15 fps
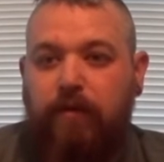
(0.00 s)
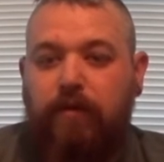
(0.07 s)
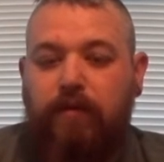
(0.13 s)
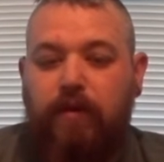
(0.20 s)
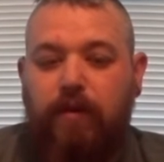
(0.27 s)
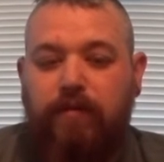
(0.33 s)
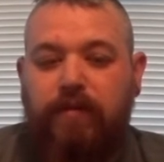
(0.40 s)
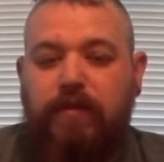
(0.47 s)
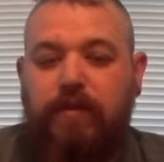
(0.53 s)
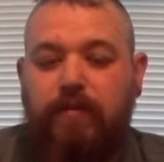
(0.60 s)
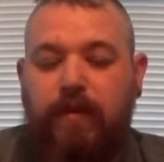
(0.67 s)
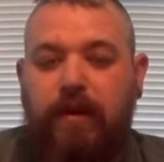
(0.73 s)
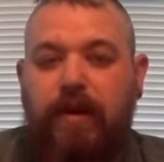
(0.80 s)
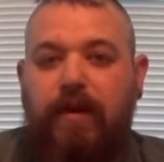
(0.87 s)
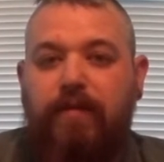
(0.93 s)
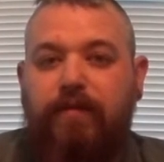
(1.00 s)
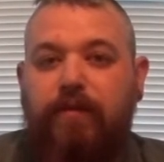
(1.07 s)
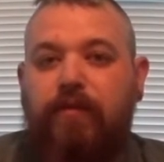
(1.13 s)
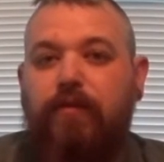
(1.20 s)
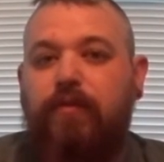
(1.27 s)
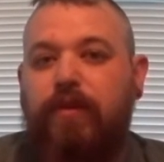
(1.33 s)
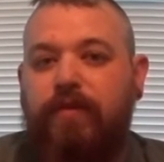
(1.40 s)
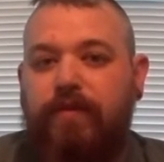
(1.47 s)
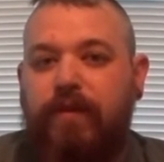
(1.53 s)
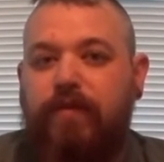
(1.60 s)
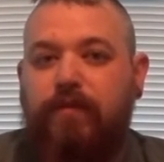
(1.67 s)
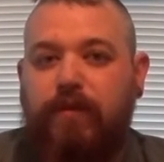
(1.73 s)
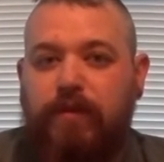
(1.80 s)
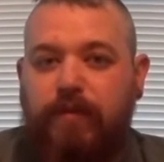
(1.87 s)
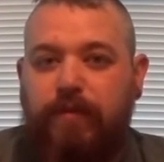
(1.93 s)
you obviously might have to refit
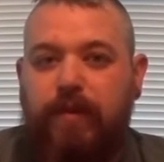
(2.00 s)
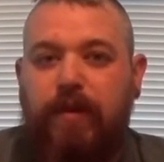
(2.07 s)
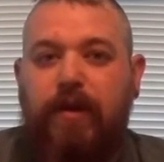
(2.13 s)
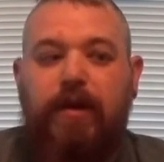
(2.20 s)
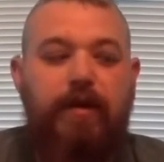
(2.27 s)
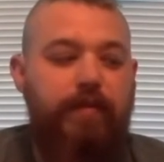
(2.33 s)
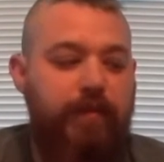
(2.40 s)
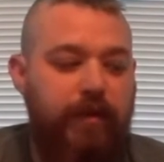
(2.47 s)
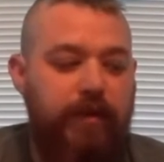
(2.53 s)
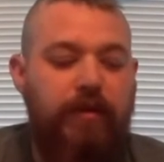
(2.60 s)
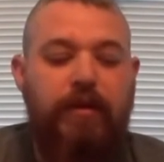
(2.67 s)
and resupply, but